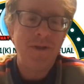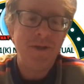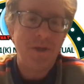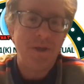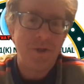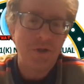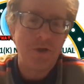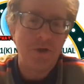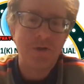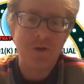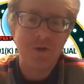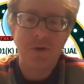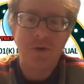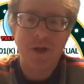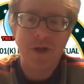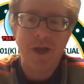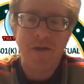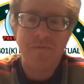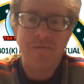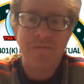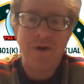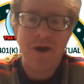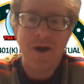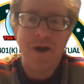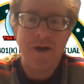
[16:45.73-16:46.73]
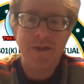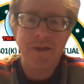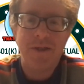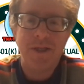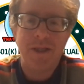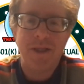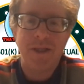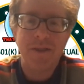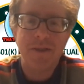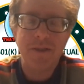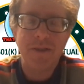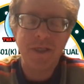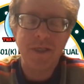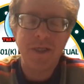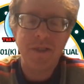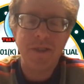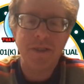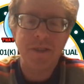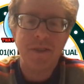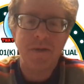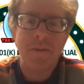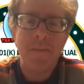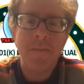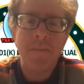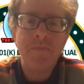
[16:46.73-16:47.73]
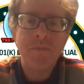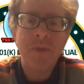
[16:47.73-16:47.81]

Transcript: Joe Torre got fired at the end of the season.